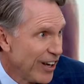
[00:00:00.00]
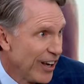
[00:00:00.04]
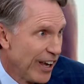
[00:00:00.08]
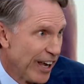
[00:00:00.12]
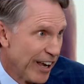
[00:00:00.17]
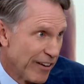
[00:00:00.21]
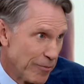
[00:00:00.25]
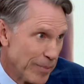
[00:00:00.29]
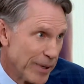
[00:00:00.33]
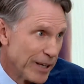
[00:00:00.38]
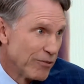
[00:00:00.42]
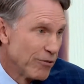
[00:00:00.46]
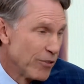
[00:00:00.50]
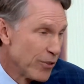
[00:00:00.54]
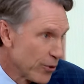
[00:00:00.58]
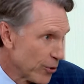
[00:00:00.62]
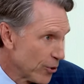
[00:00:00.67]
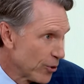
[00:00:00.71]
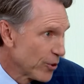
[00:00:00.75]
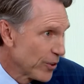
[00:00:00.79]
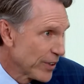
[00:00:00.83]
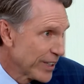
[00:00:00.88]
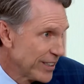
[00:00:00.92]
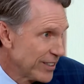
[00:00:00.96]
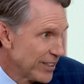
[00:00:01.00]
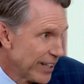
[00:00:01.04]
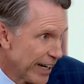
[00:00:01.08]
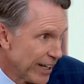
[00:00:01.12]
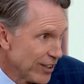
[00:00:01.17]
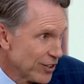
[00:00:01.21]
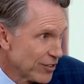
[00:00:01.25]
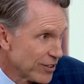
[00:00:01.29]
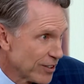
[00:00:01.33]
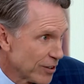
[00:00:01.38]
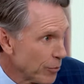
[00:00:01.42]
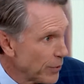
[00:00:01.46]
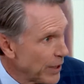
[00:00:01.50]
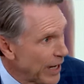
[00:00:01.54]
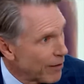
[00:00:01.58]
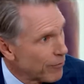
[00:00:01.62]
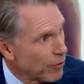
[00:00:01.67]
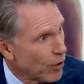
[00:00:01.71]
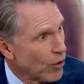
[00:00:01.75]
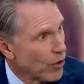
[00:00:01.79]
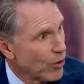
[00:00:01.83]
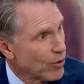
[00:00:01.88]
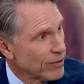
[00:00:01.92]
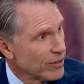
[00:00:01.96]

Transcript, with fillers: have been thoroughly tested. We How have our so?